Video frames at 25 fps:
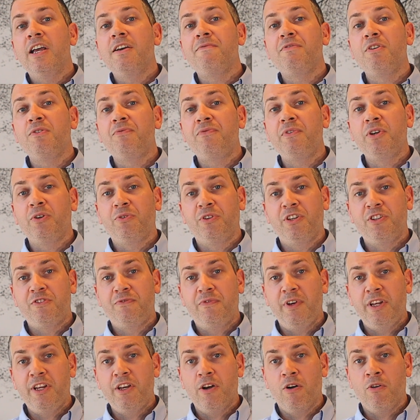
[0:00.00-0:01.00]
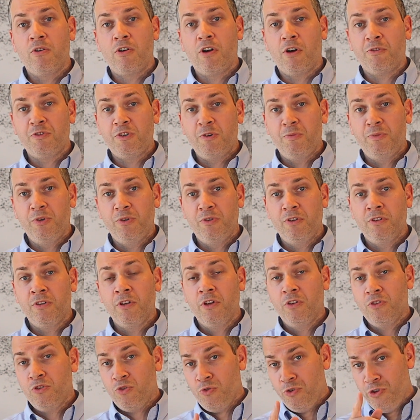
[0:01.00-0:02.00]
if you feel this video
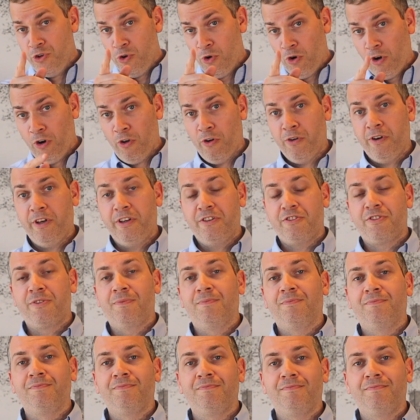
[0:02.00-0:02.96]
contributed to your learnings.